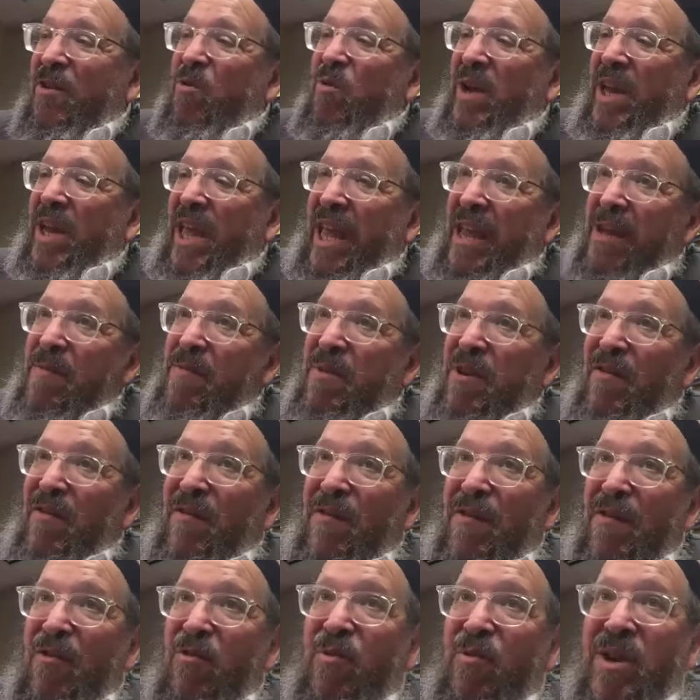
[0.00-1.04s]
We came here
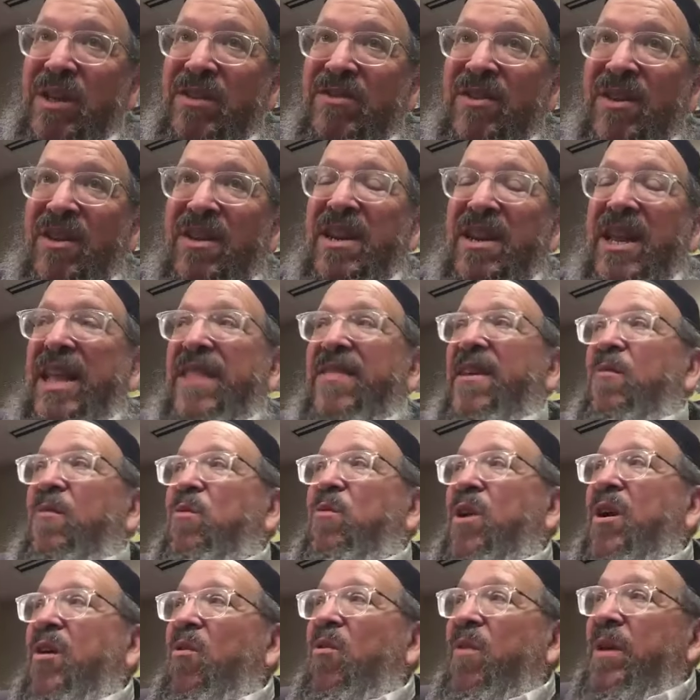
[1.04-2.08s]
for a reason, and then
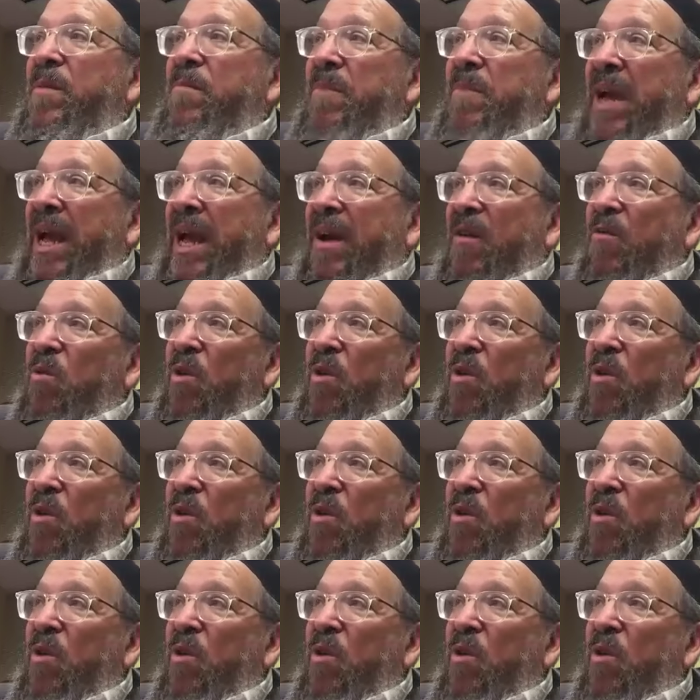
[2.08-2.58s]
we're going back.